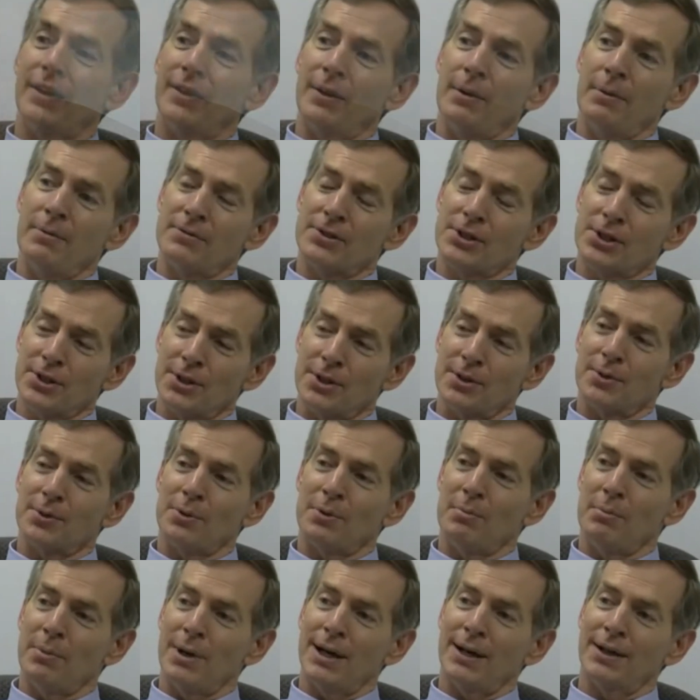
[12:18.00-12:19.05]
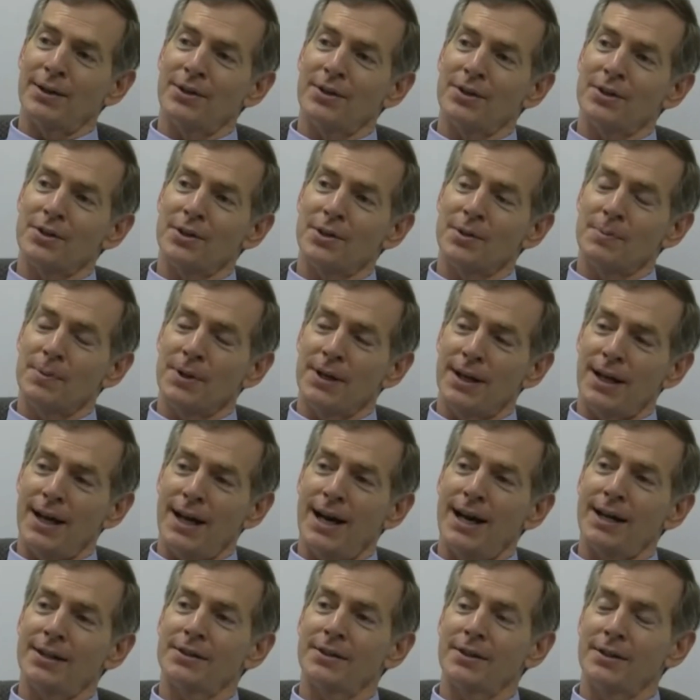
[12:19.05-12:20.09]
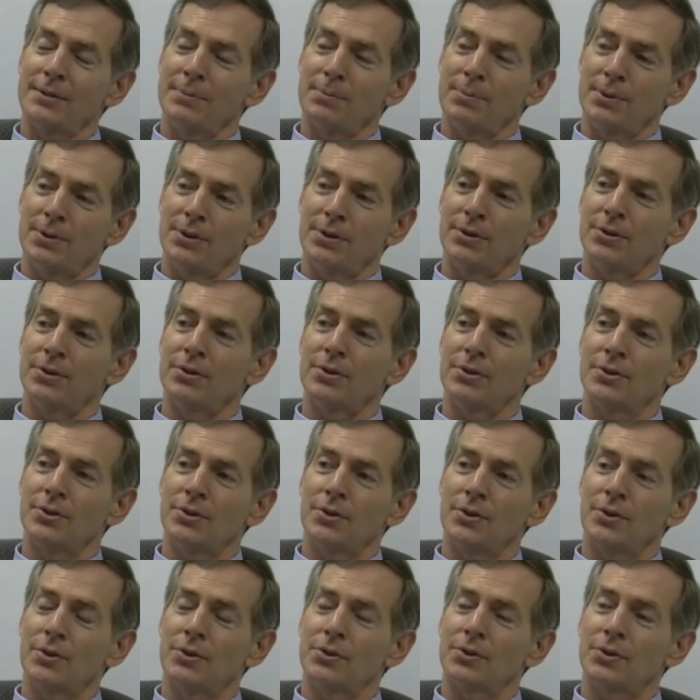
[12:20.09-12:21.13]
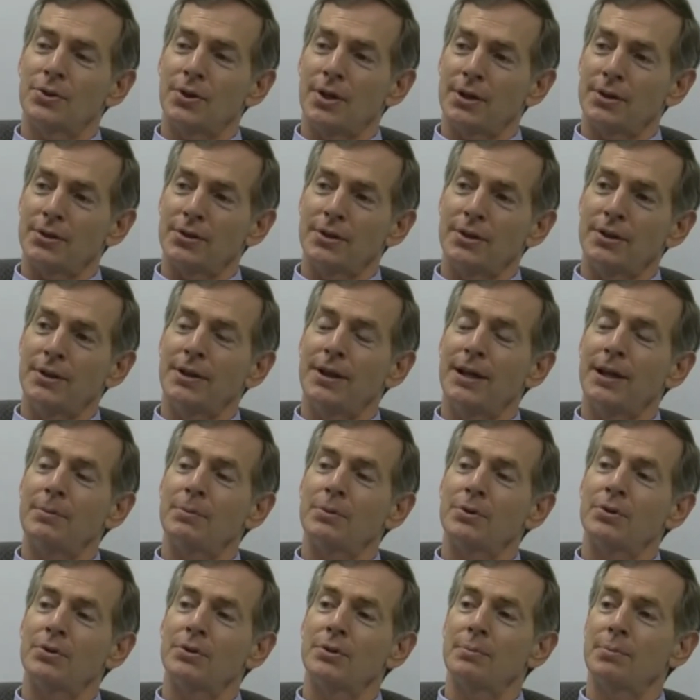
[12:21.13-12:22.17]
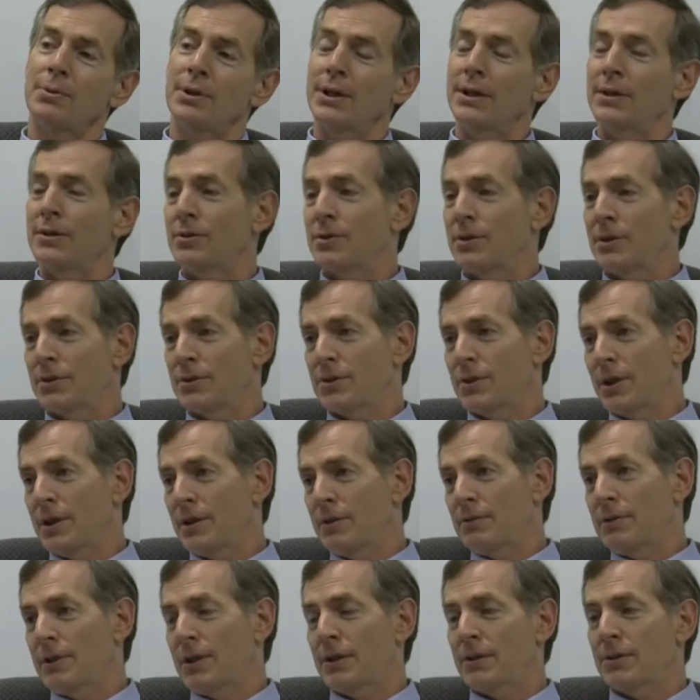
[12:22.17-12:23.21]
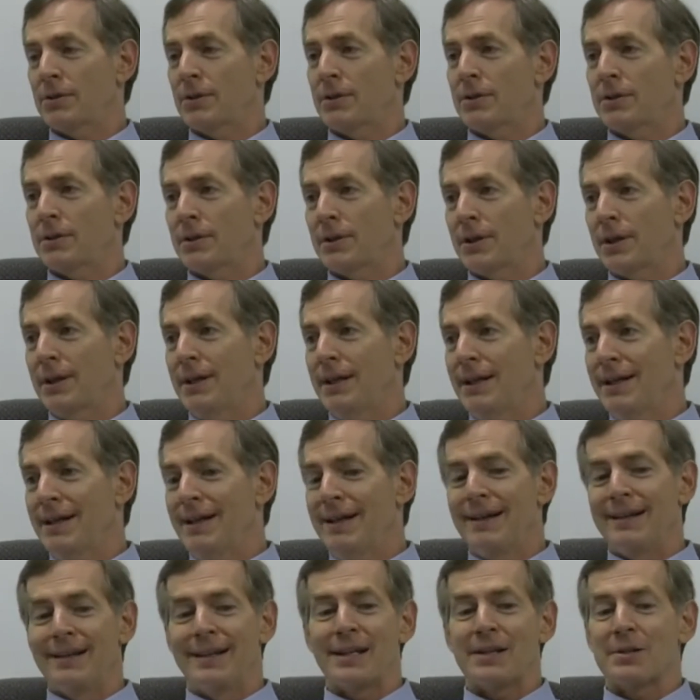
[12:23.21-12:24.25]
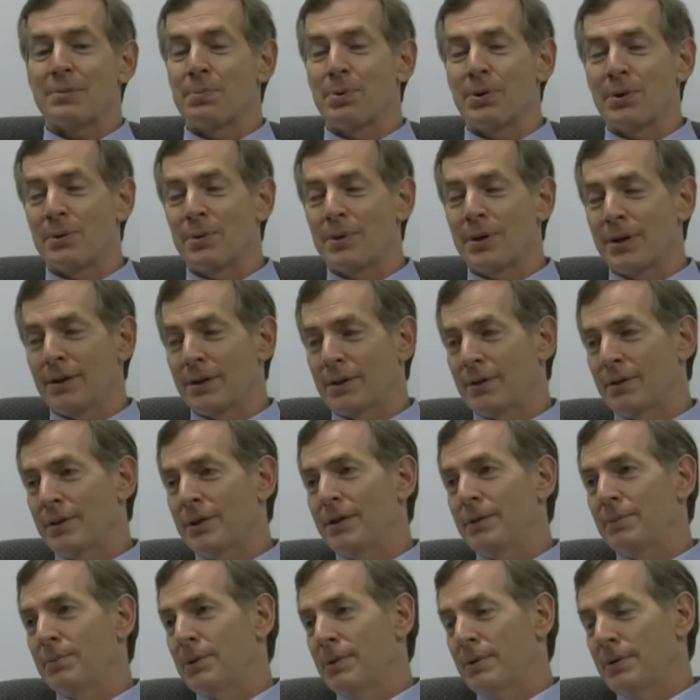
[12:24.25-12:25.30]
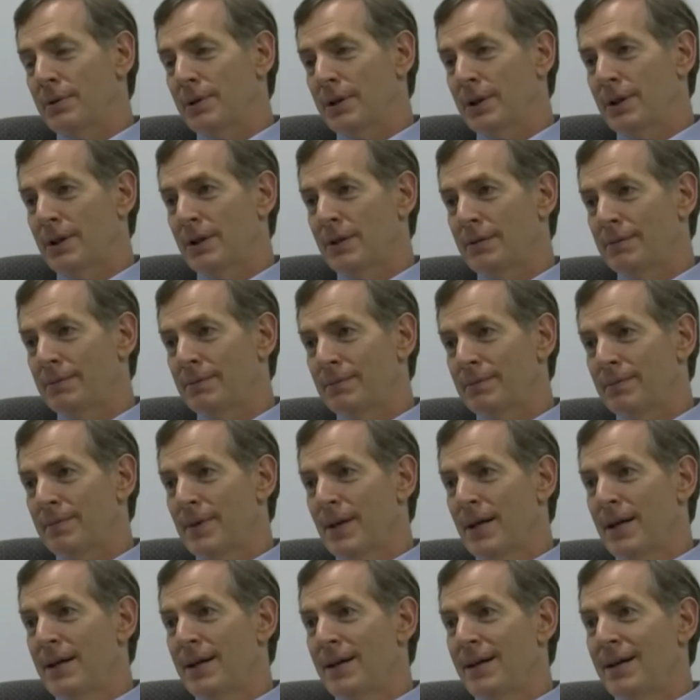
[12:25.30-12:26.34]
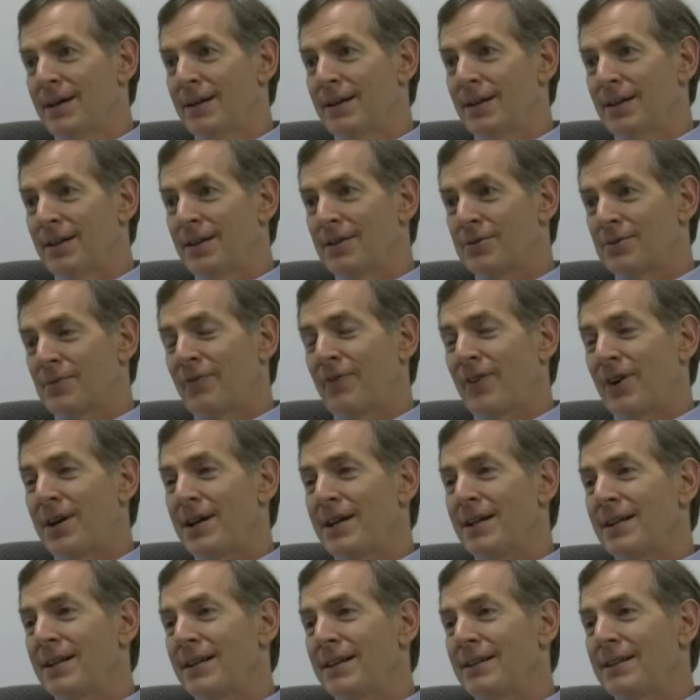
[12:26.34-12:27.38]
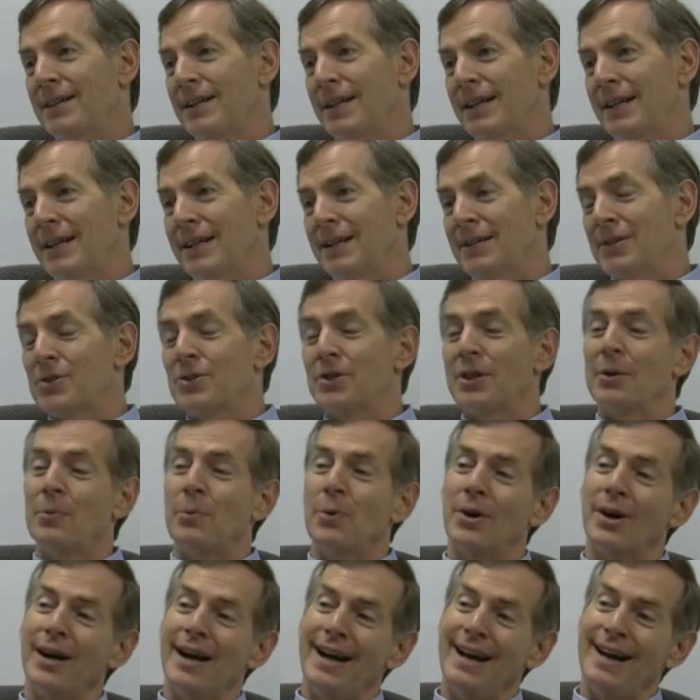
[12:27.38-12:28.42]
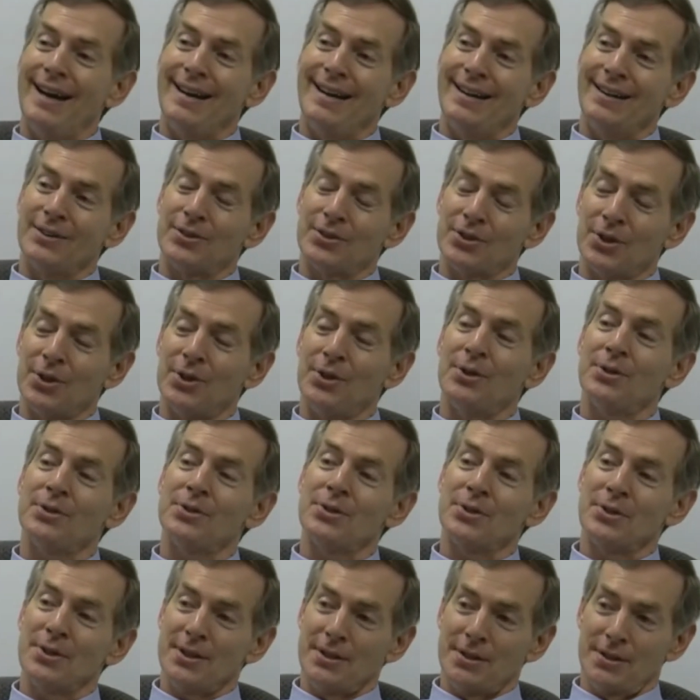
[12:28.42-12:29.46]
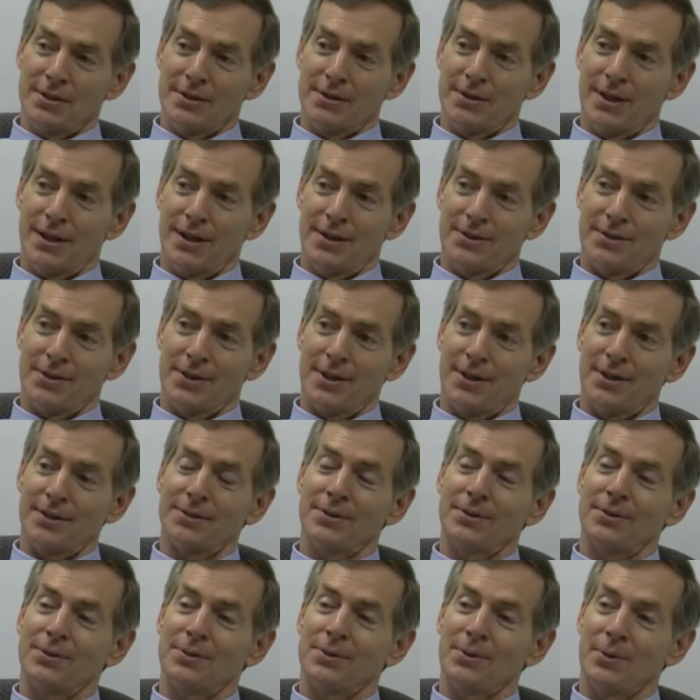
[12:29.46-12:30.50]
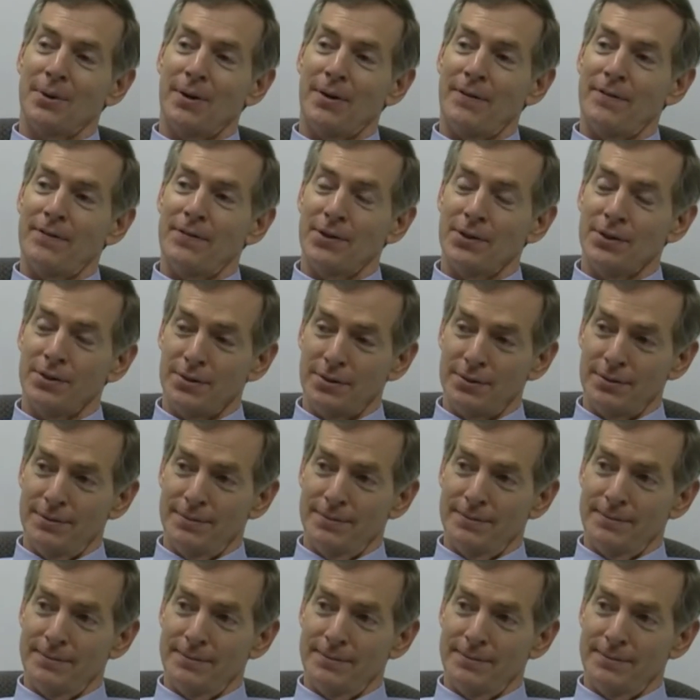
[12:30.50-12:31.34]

The central mechanism that actually produces the destruction and damage to the brain is excitotoxicity. That's pretty well agreed upon now. The frightening thing is that we're adding tons of these excitotoxins to our food,